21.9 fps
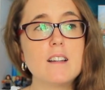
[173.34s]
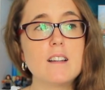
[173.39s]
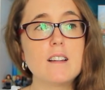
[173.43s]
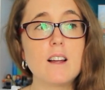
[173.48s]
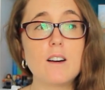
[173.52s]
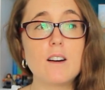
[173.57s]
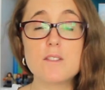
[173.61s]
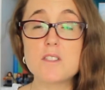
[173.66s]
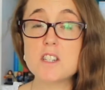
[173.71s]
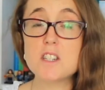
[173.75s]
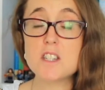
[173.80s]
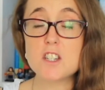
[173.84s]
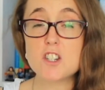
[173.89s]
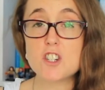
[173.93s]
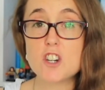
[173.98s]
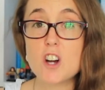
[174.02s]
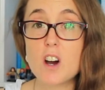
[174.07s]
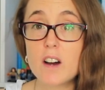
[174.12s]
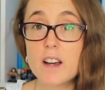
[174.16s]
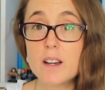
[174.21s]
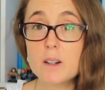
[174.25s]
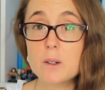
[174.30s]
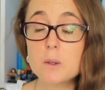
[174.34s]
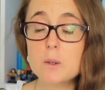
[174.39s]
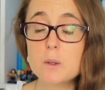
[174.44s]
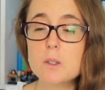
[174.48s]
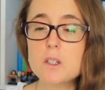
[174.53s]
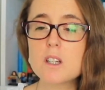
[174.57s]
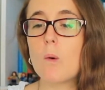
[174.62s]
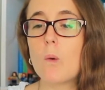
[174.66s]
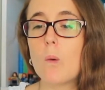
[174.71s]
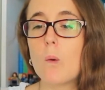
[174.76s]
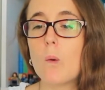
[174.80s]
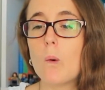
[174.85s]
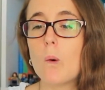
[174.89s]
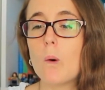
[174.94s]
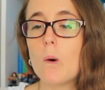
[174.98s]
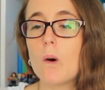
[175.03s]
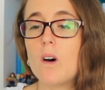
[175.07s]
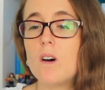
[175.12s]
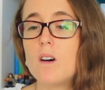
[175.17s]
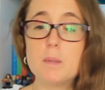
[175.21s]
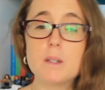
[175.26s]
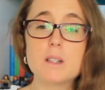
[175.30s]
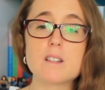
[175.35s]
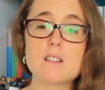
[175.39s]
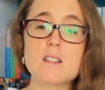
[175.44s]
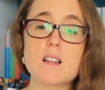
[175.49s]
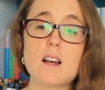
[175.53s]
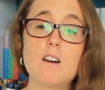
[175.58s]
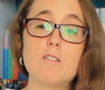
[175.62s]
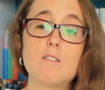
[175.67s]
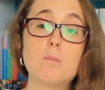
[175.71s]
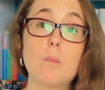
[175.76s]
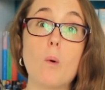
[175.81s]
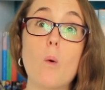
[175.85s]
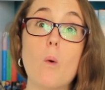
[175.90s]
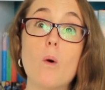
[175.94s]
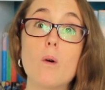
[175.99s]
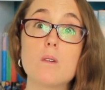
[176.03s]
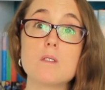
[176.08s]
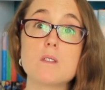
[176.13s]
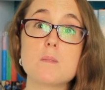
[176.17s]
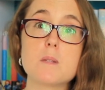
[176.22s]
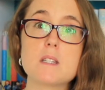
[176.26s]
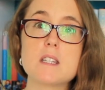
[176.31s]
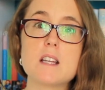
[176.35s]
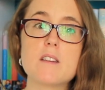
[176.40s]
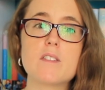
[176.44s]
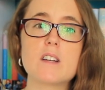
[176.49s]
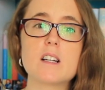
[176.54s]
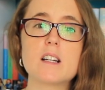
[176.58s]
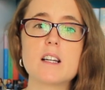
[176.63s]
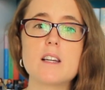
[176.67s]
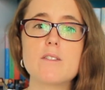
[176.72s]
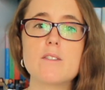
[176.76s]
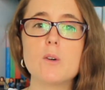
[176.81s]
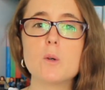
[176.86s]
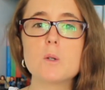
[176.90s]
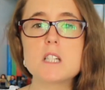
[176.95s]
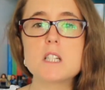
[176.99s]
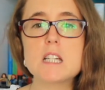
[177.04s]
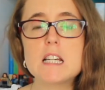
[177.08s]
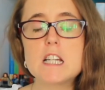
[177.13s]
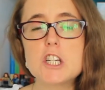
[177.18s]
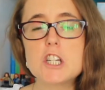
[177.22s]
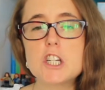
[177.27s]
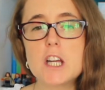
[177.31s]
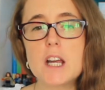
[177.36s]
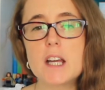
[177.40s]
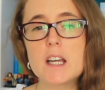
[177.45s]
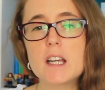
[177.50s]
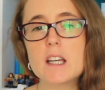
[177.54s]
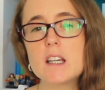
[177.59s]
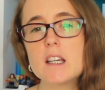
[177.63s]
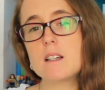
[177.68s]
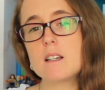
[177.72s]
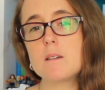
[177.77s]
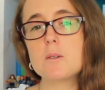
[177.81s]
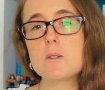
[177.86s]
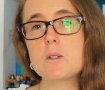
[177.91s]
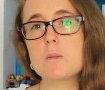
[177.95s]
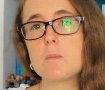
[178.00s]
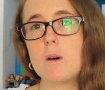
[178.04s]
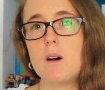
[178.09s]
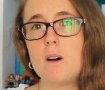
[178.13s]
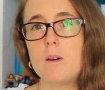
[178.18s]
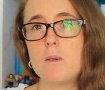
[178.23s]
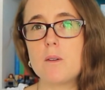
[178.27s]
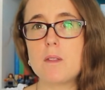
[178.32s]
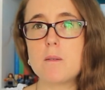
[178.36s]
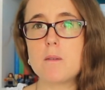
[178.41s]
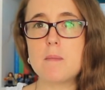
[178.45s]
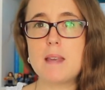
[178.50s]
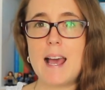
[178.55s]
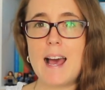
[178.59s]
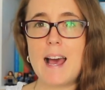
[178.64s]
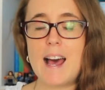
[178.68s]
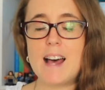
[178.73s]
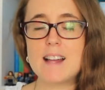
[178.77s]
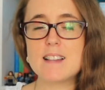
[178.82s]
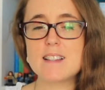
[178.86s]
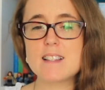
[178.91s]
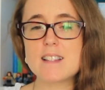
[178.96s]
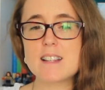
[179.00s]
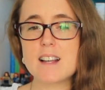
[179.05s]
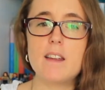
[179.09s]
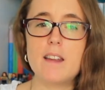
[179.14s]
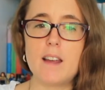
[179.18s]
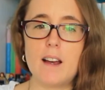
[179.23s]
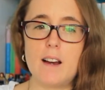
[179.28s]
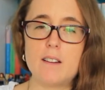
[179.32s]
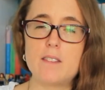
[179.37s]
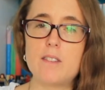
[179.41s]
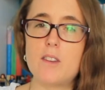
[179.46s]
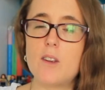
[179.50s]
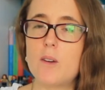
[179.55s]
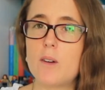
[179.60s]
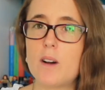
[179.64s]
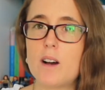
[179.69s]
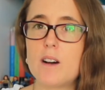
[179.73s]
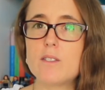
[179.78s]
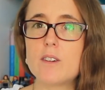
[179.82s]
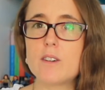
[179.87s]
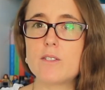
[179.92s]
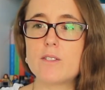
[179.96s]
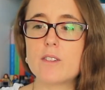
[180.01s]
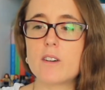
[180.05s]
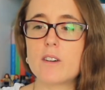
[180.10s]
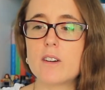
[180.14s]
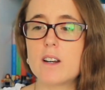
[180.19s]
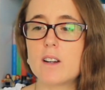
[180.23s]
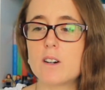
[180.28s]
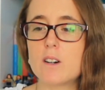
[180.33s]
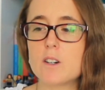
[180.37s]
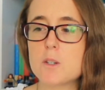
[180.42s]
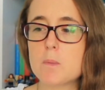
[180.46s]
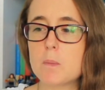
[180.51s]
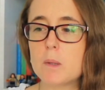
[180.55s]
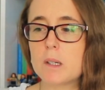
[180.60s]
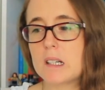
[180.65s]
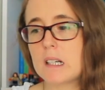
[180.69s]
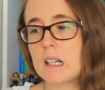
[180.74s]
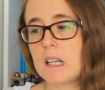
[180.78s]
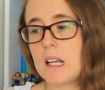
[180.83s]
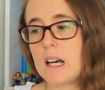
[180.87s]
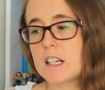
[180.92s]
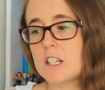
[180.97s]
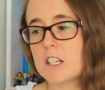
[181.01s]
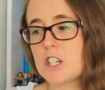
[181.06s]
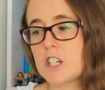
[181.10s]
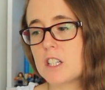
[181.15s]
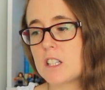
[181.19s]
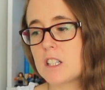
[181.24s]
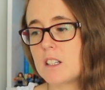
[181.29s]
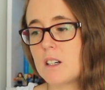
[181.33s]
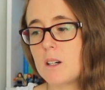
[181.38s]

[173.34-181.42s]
loved as a child, or books that I've bought specifically for teaching. Don't want to part with them yet. Yeah, I do have a very large book collection.